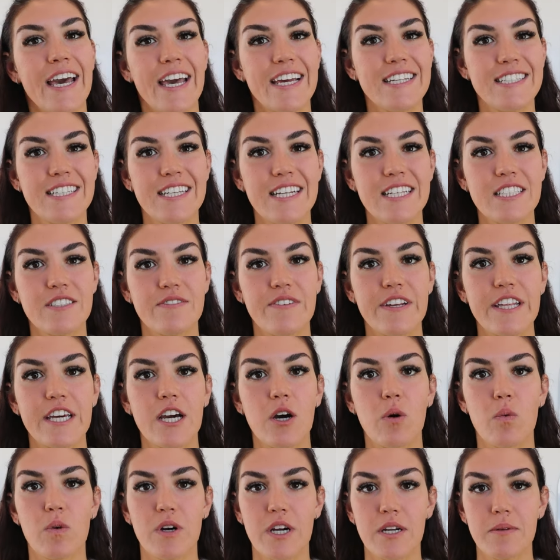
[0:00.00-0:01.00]
In today's
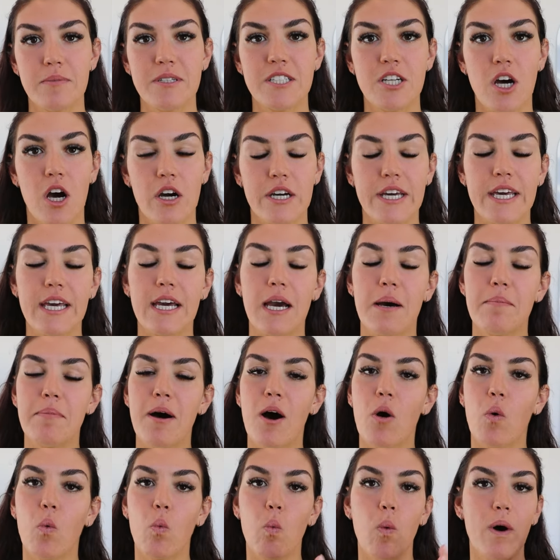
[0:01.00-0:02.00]
video, we're going to be talking about